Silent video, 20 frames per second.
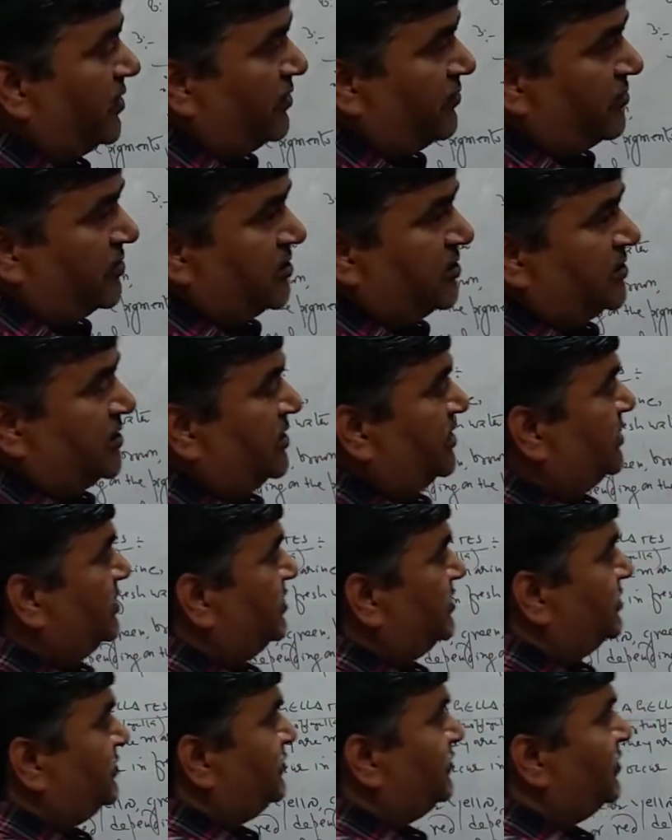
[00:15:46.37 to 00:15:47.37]
nutrition,
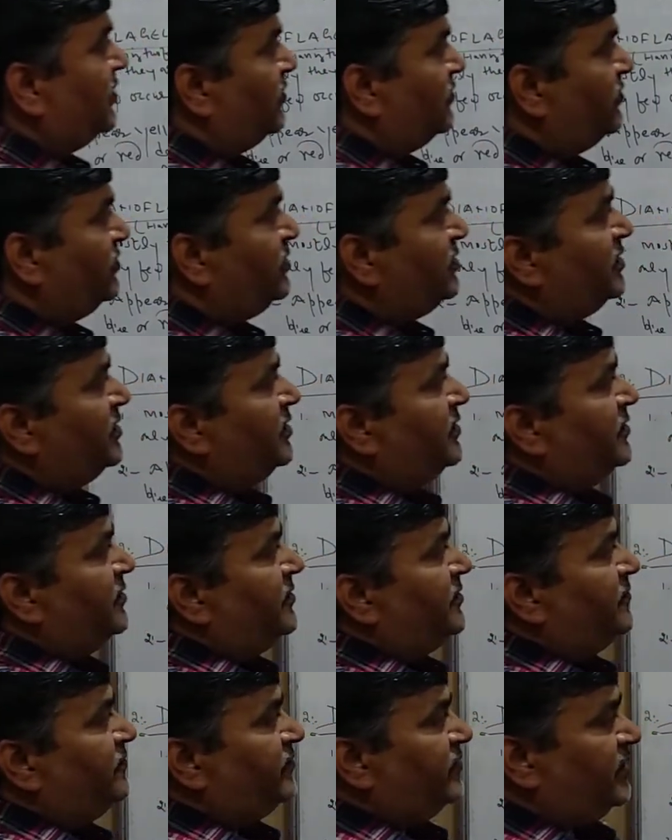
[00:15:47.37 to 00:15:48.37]
is found
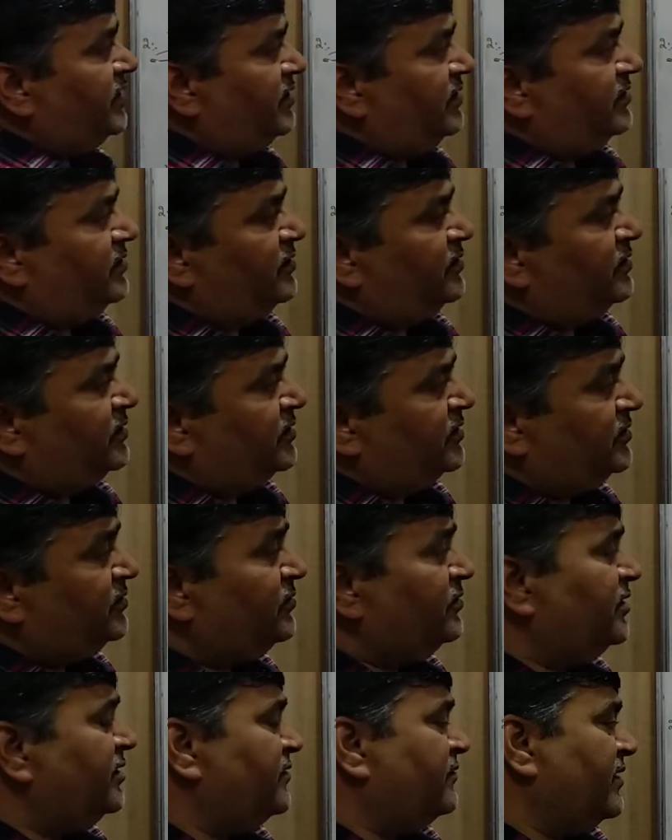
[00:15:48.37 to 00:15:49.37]
in
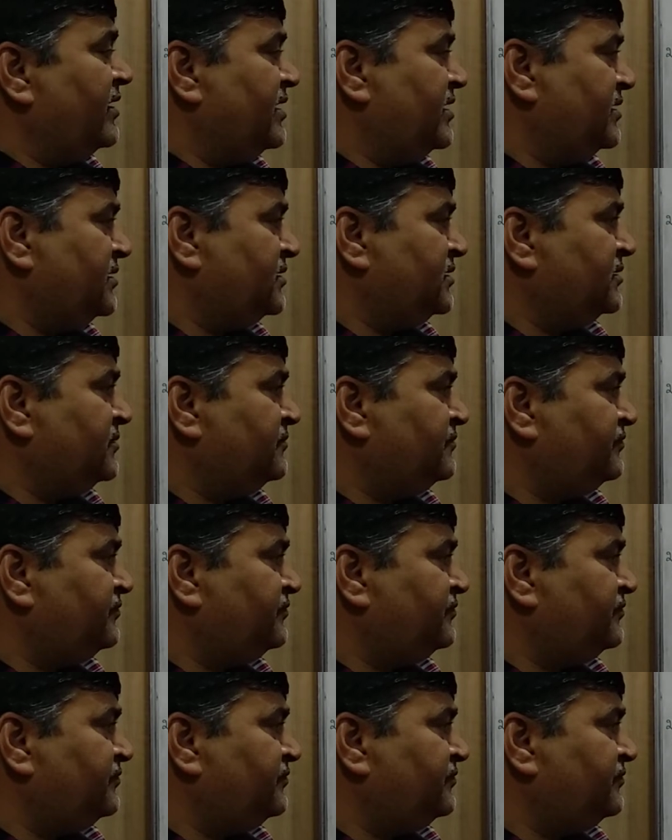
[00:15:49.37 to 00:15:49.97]
euglenoids.